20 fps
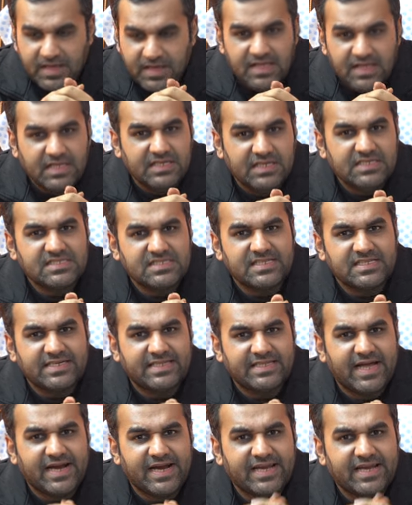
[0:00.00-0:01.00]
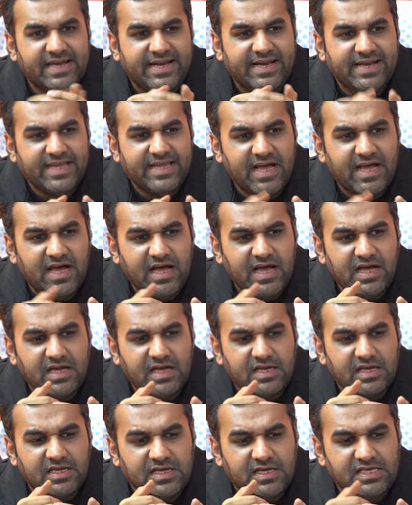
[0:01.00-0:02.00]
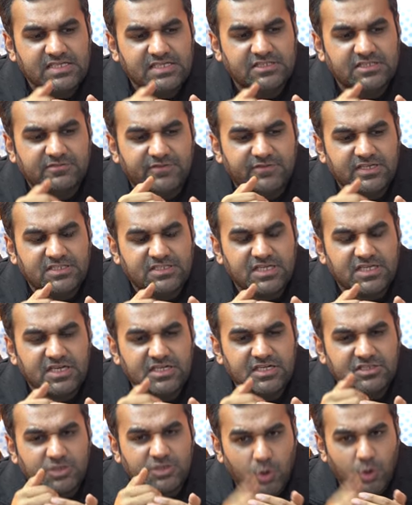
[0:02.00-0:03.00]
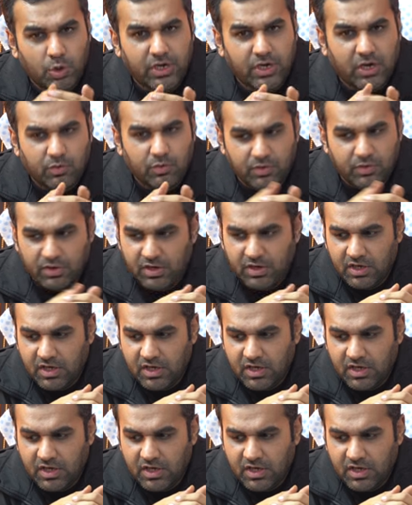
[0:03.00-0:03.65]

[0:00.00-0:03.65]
He said that India is facing slowdown.